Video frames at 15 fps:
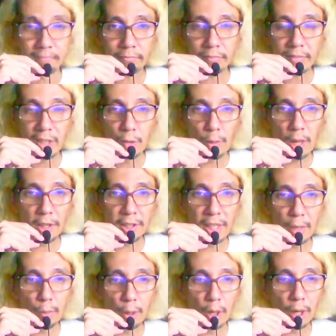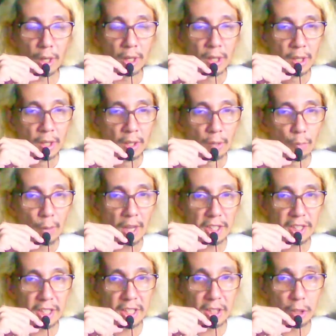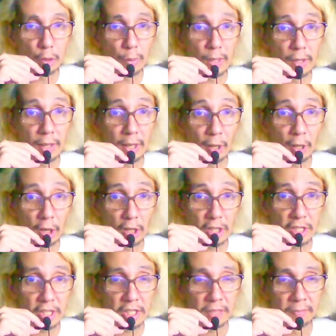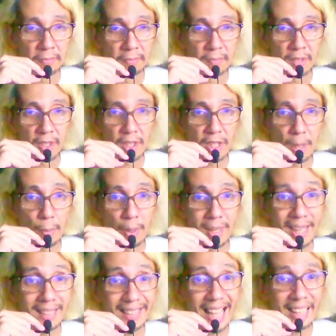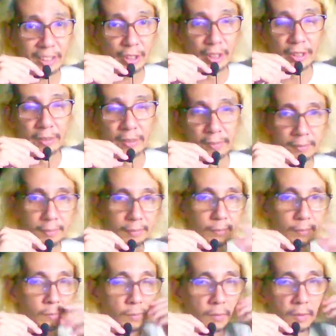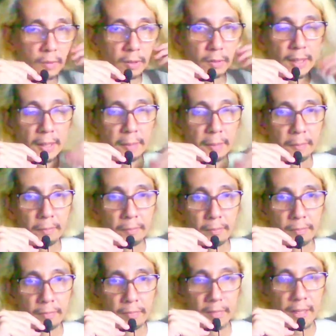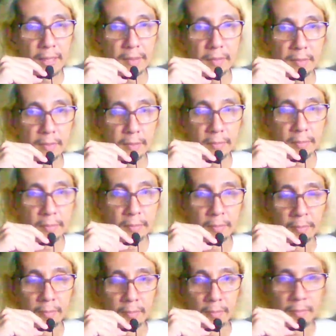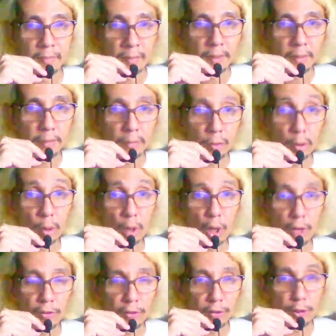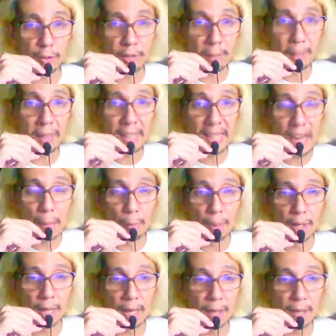while they were watching Yui rehearse, someone attacked her. Right? Then took off. So syempre hinabol ng